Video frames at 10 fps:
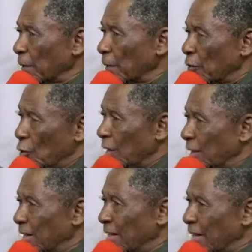you are
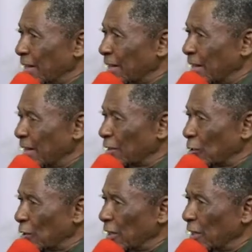a
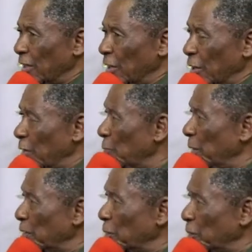Catholic, you are not
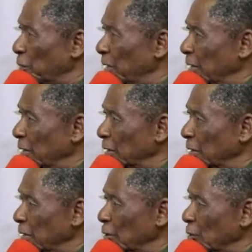part of me.
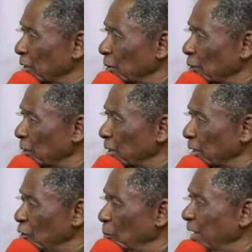You see,
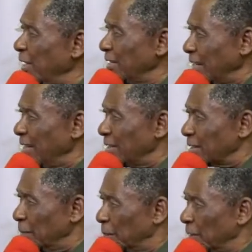
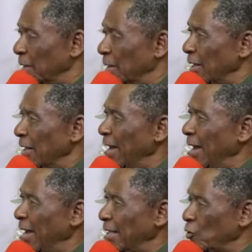denominationalism
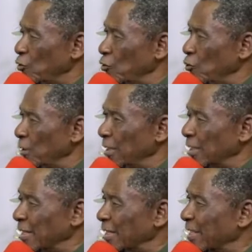led to
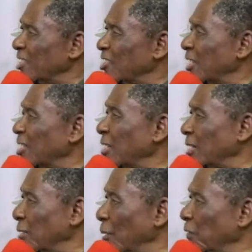the
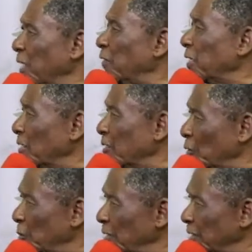restructuring of the African
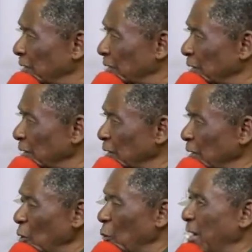community.
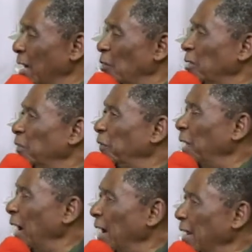We now
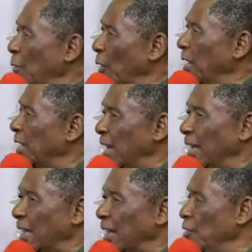define one
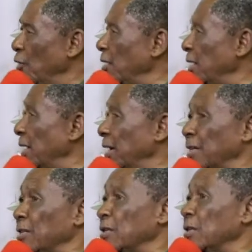another not
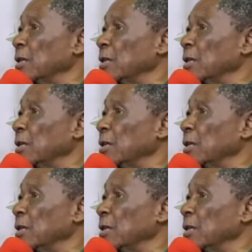as